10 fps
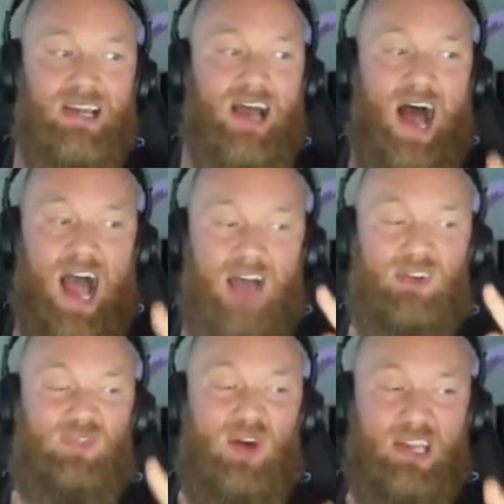I
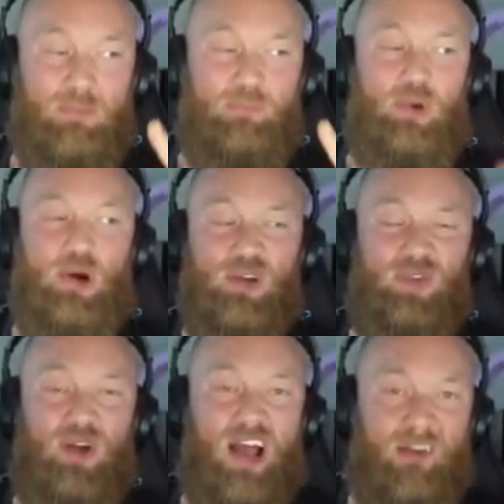have a beautiful,
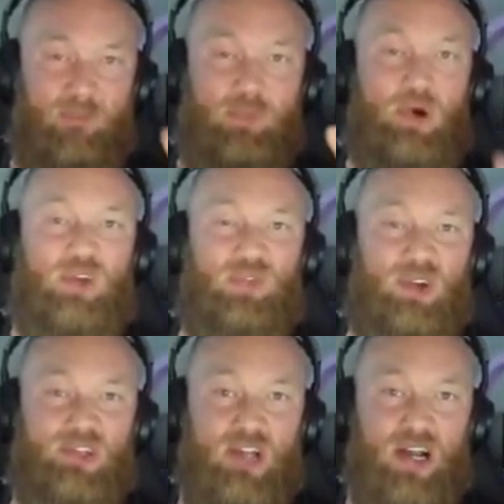I have a beautiful
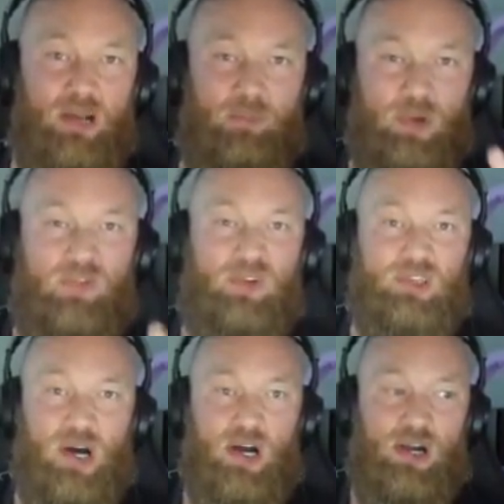son and beautiful
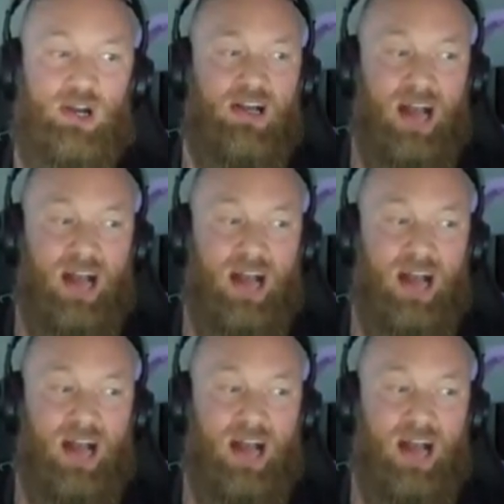daughter.